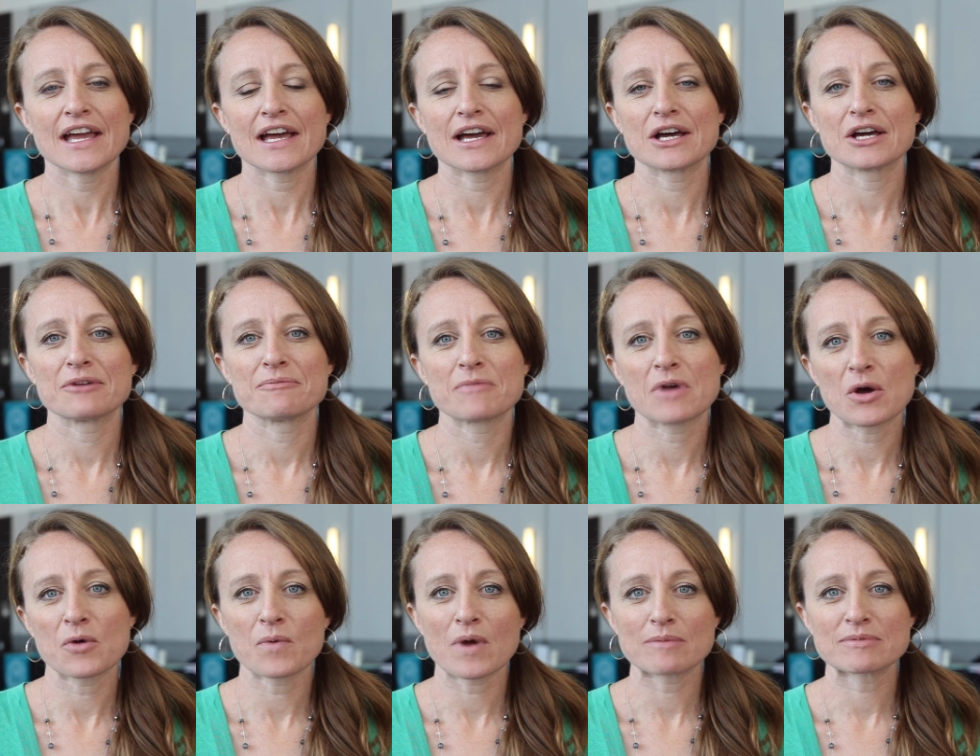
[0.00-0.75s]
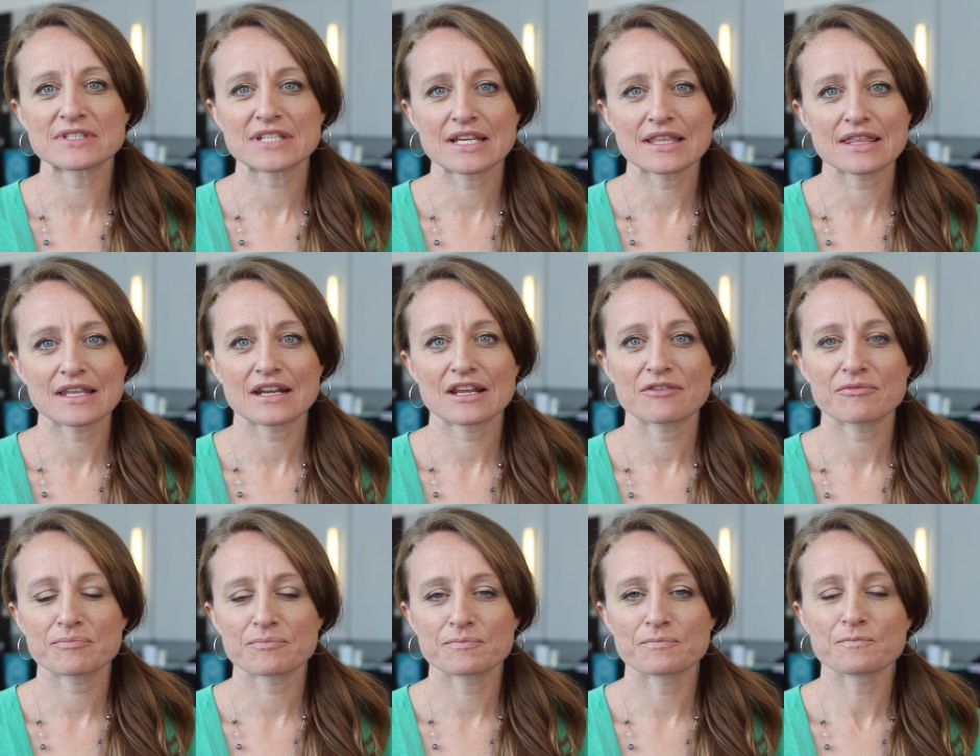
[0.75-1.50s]
um, a website that
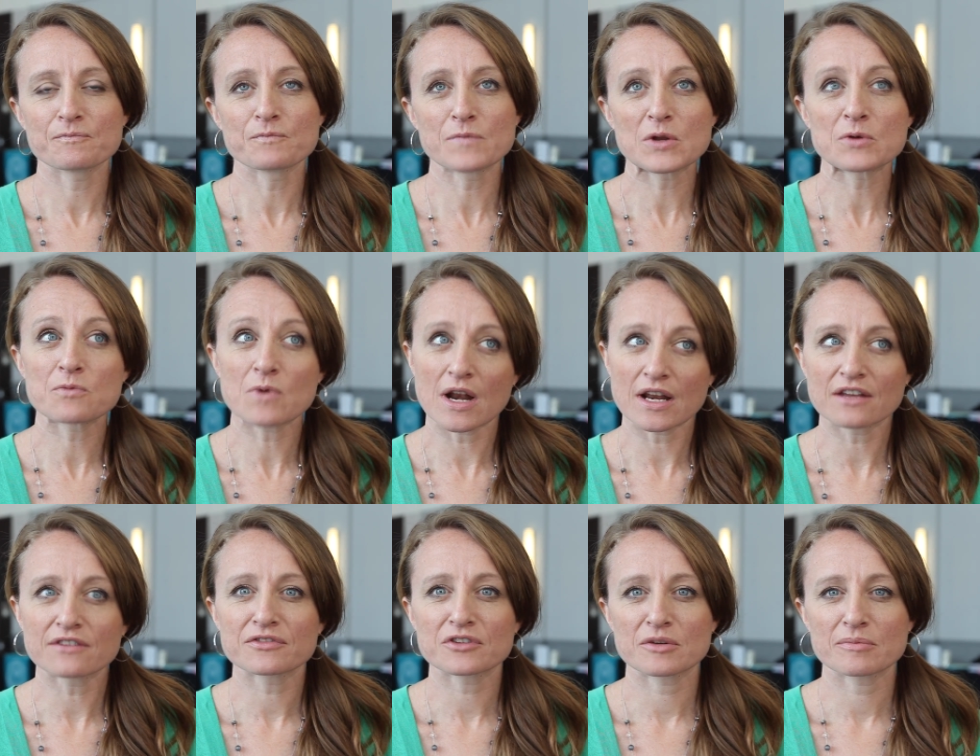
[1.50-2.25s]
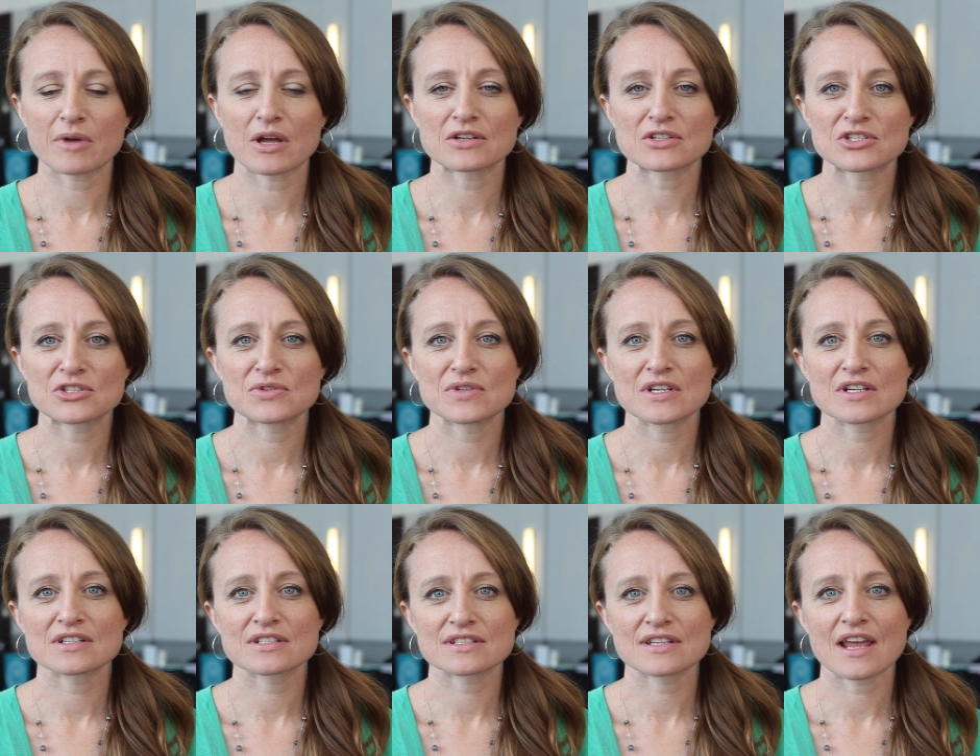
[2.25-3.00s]
I've been running for about two
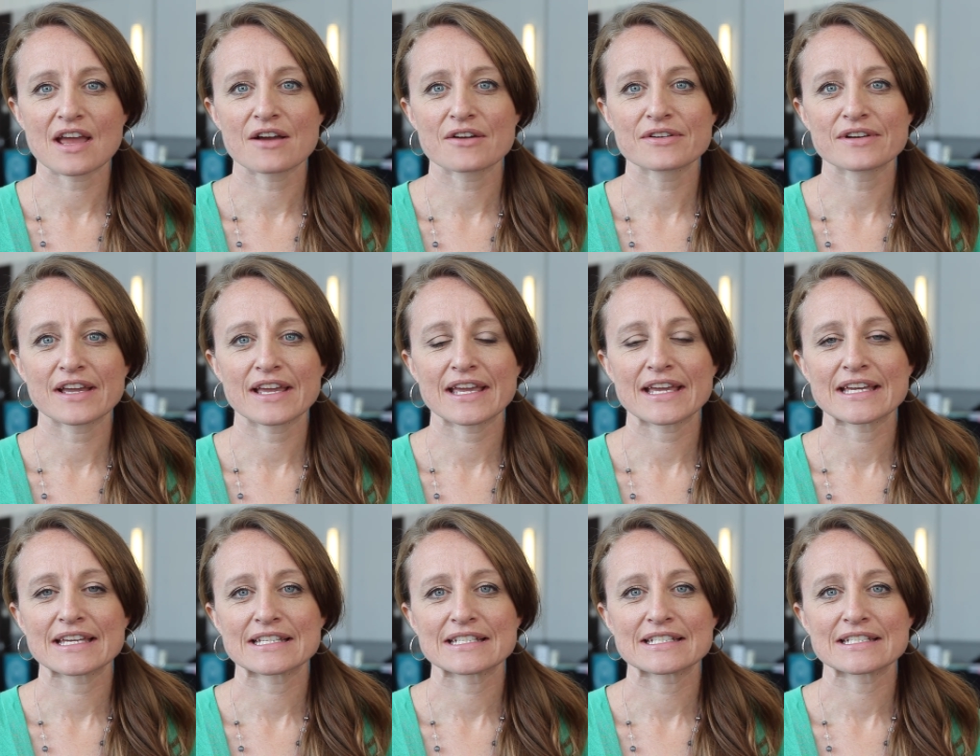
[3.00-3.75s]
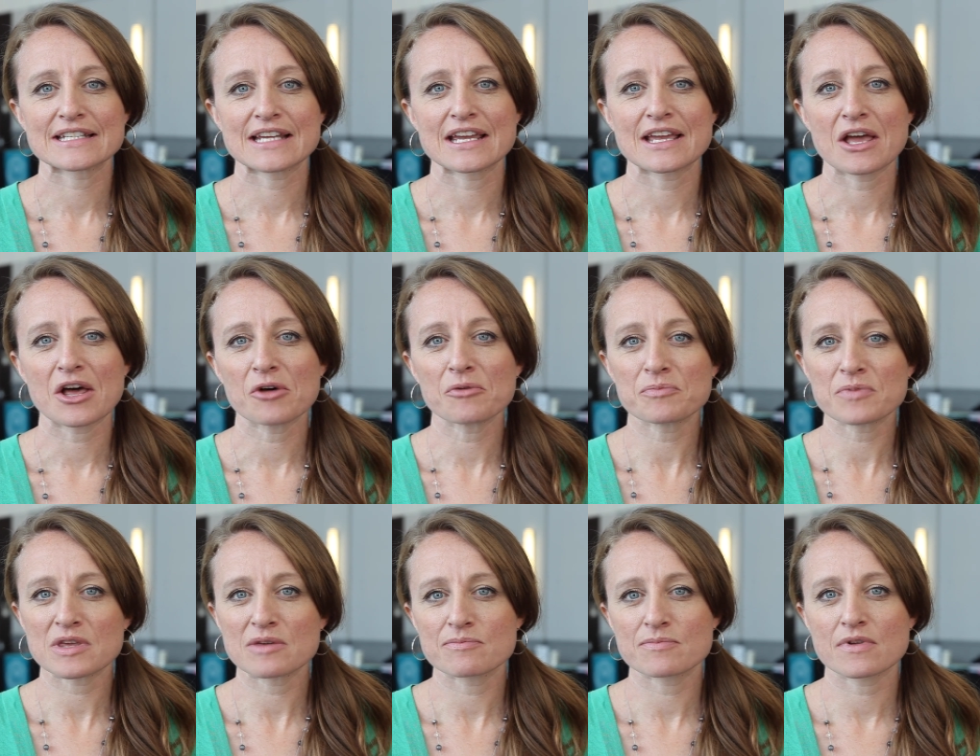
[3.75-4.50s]
years now, and I
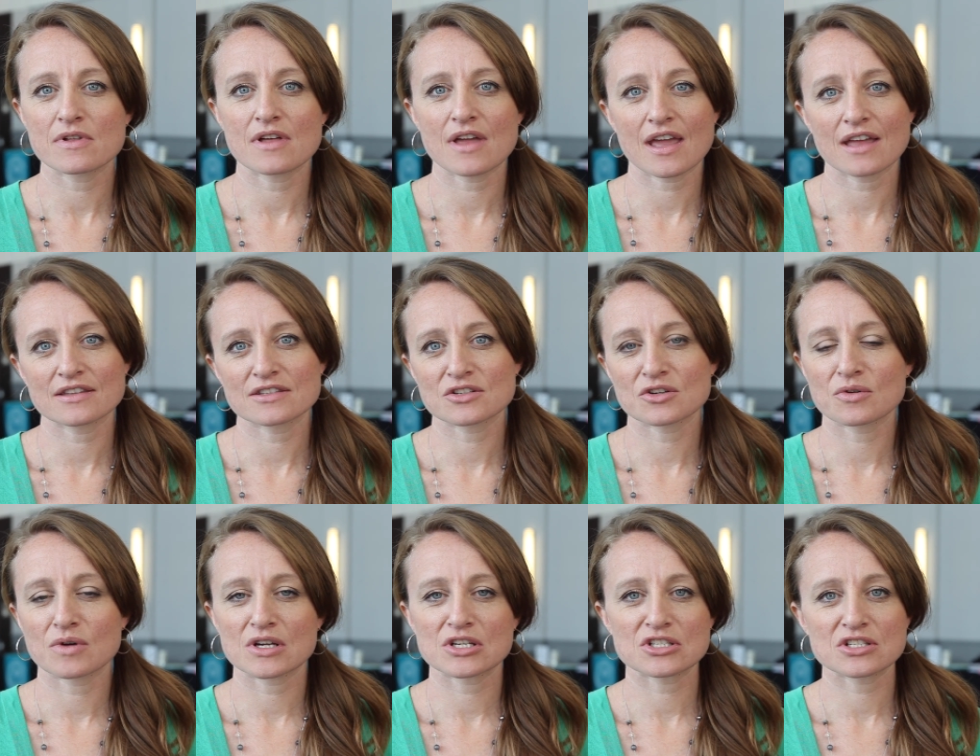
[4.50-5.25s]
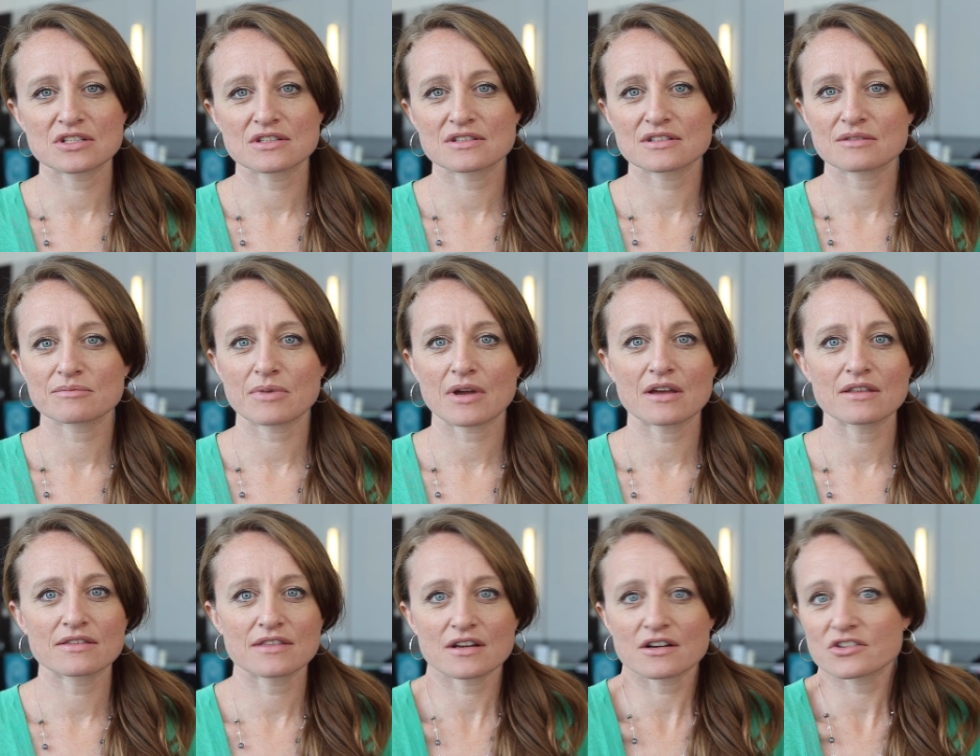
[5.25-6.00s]
help people answer questions
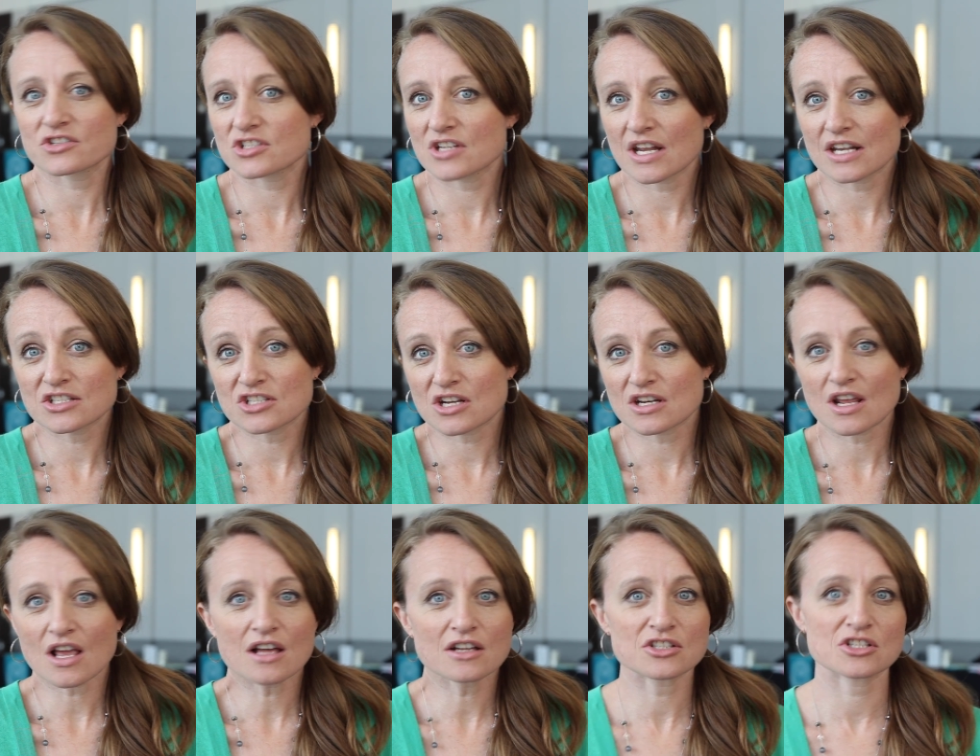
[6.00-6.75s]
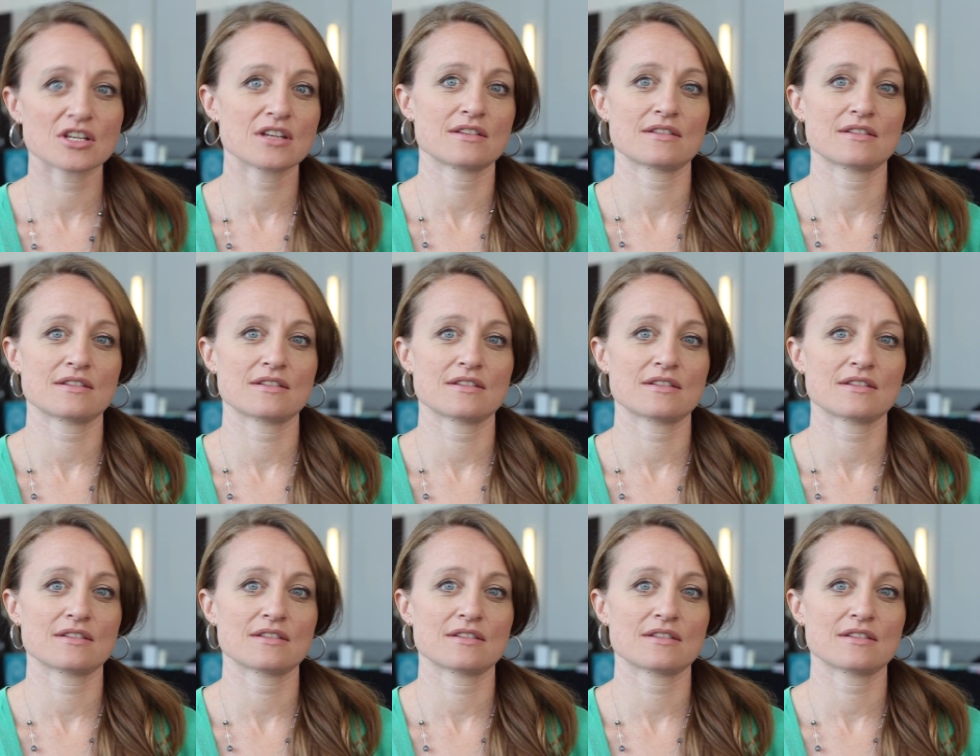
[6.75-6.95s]
about their genetic genealogy.